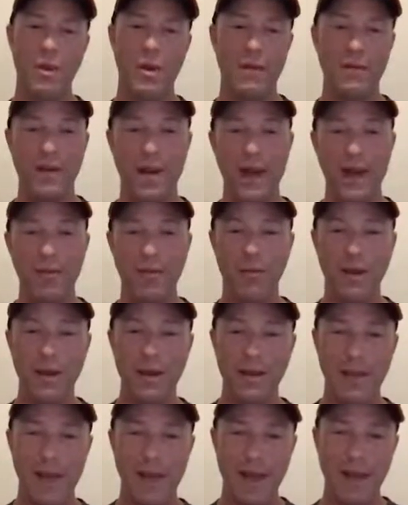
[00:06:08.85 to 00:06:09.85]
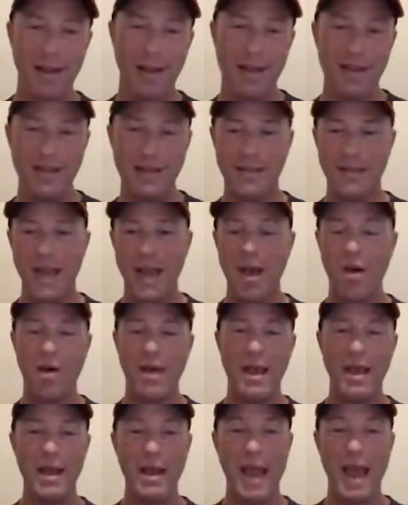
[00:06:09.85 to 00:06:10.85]
We have gotten rid of that. It is now
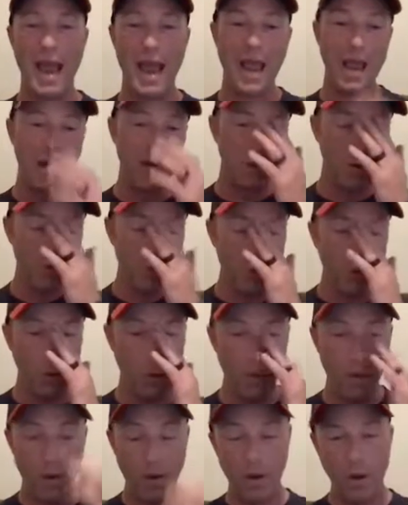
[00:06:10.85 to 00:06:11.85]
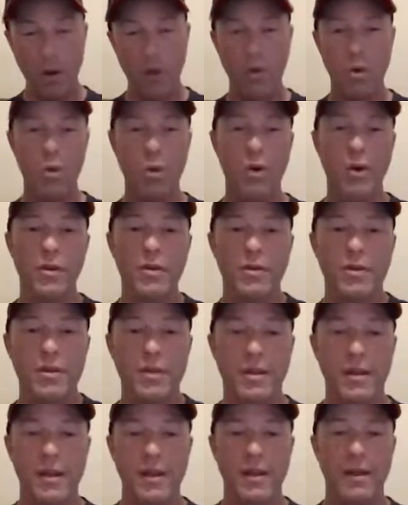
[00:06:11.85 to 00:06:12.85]
an annual
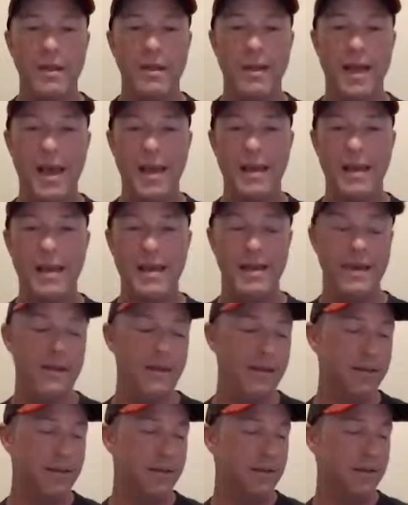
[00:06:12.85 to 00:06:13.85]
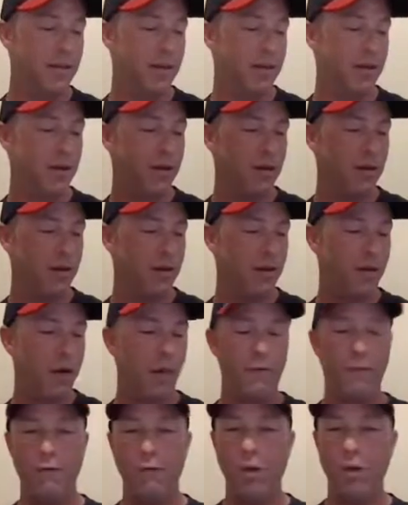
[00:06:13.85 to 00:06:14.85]
course that is
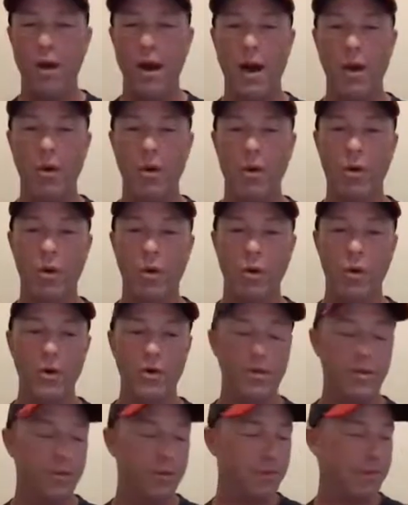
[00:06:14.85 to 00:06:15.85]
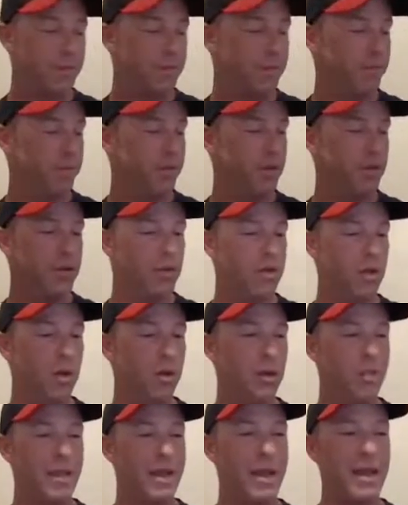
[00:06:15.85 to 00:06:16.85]
a 4-hour course. So
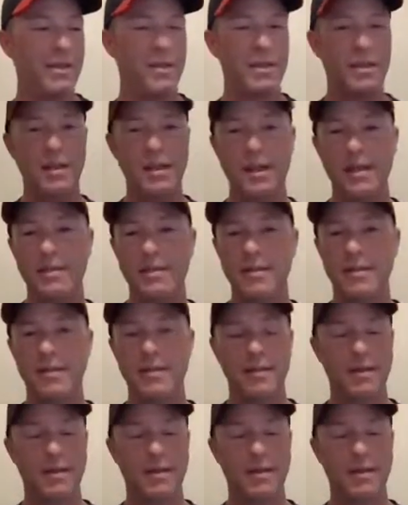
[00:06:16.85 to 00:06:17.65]
let me ask you this.